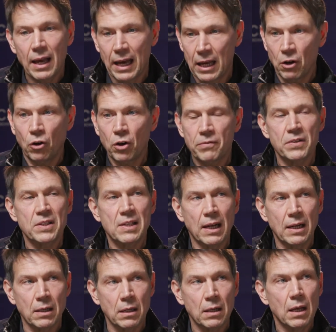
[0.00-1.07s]
all of a
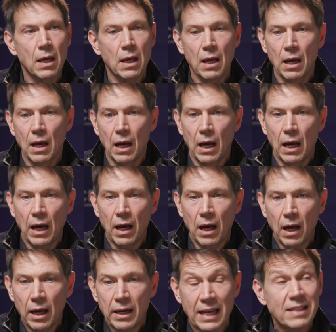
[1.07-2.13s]
sudden,
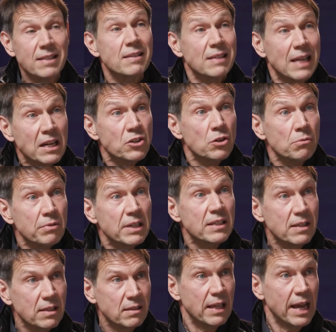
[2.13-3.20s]
an existential risk
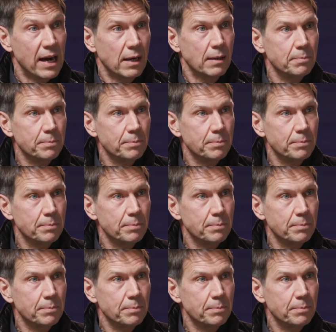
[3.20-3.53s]
is there.